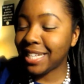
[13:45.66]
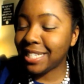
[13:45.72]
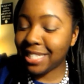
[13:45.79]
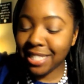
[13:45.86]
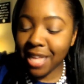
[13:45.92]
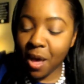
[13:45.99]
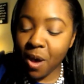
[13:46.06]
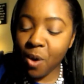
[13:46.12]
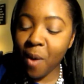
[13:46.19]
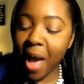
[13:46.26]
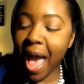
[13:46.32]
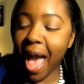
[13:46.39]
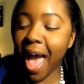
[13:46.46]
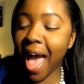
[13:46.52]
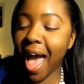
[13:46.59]
so
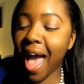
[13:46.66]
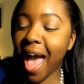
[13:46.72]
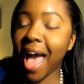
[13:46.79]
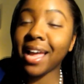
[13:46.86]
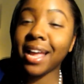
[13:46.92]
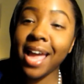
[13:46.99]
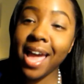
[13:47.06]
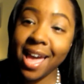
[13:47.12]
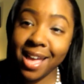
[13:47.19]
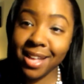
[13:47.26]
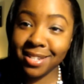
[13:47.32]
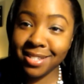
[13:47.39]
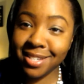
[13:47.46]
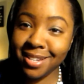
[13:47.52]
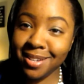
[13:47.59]
I
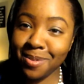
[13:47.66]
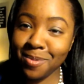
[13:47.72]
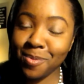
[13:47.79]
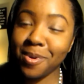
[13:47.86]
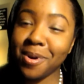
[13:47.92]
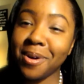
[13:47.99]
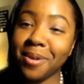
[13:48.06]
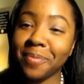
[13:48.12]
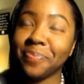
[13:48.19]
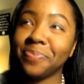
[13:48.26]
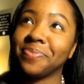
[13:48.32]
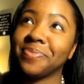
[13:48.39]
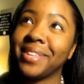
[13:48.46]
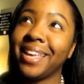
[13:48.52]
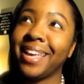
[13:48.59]
got, well,
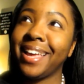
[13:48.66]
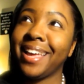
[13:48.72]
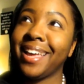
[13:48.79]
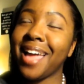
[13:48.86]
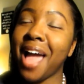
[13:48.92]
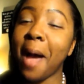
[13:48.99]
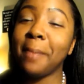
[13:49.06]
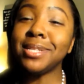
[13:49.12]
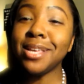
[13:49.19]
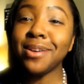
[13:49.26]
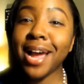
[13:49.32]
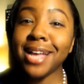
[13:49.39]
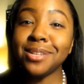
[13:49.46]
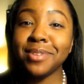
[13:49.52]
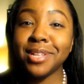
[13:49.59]
I'm gonna tell
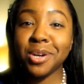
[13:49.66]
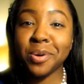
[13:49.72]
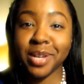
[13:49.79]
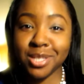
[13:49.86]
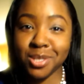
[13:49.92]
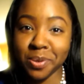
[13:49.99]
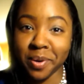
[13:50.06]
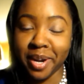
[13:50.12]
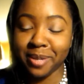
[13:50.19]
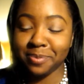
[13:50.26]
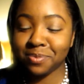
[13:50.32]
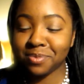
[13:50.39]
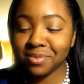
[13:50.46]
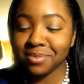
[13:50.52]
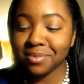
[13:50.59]
you guys a really quick story
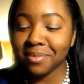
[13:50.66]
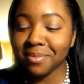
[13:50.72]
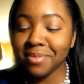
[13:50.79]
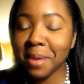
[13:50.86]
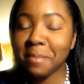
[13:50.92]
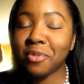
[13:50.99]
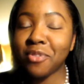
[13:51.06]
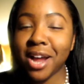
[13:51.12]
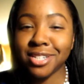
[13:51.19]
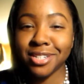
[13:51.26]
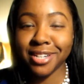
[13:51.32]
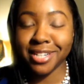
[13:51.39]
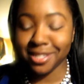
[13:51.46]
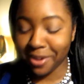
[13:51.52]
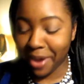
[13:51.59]
before I
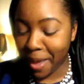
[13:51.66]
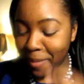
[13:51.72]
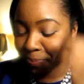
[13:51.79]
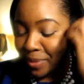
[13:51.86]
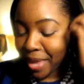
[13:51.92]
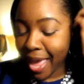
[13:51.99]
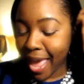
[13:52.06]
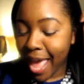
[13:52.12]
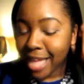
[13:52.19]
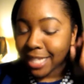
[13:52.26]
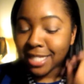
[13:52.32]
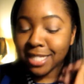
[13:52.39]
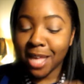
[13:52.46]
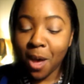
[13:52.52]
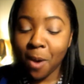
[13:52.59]
show these, okay?
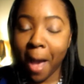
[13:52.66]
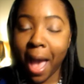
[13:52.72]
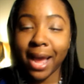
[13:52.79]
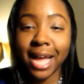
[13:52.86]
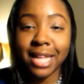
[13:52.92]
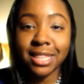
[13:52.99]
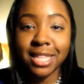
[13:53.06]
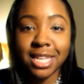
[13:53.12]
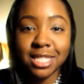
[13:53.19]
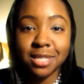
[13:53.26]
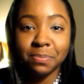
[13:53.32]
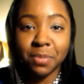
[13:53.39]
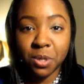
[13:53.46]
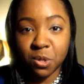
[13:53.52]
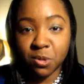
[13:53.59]
So I got
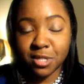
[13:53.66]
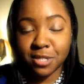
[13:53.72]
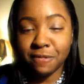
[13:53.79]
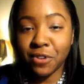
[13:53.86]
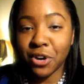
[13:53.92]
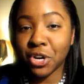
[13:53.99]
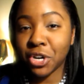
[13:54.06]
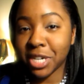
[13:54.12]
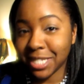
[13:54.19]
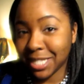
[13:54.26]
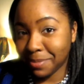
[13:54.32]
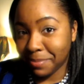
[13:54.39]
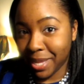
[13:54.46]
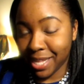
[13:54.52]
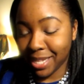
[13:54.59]
these boots for
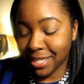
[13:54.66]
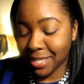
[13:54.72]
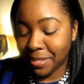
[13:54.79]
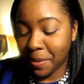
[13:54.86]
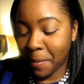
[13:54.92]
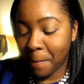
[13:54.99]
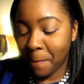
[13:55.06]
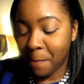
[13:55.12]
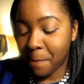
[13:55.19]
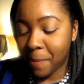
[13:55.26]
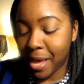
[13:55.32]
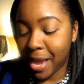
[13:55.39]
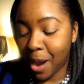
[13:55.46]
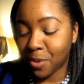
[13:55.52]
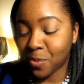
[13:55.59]
Christmas,
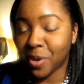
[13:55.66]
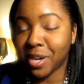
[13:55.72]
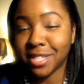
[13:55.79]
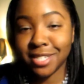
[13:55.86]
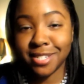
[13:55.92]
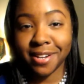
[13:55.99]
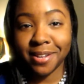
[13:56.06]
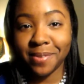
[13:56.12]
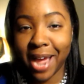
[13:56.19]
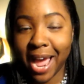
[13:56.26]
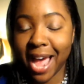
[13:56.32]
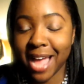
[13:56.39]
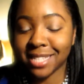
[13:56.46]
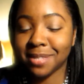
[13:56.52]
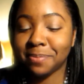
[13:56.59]
but I wanted to show you
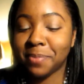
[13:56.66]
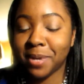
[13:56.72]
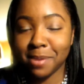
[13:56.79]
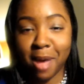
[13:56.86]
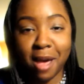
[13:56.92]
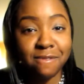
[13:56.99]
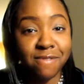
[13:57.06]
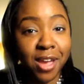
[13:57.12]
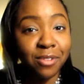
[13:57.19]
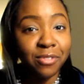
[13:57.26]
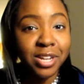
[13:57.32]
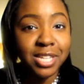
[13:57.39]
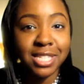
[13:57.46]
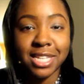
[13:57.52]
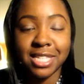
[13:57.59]
guys, put in my
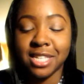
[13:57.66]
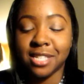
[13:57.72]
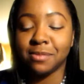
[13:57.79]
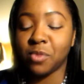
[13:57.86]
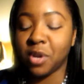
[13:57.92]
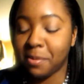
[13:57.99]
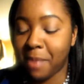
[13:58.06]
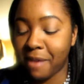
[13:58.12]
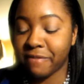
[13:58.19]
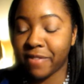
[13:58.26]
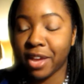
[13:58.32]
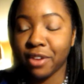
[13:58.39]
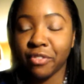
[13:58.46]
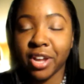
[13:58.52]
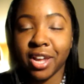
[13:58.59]
favorites, because these are one of my
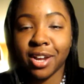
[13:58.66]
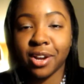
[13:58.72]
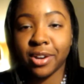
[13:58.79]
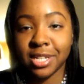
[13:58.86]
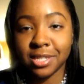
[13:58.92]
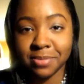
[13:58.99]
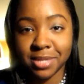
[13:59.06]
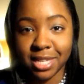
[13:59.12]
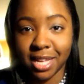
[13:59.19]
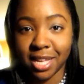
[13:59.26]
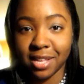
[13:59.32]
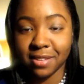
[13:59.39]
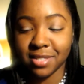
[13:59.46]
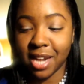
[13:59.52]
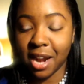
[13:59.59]
favorite Christmas
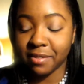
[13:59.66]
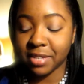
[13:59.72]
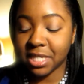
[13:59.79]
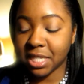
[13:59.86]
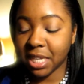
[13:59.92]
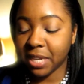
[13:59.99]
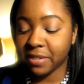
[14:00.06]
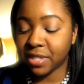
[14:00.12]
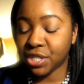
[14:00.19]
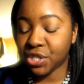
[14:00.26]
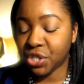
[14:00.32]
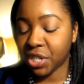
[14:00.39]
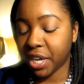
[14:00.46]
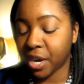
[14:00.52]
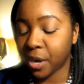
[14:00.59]
gifts that I received
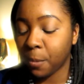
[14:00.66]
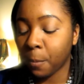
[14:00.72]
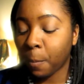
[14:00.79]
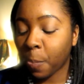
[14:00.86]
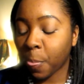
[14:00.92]
this year.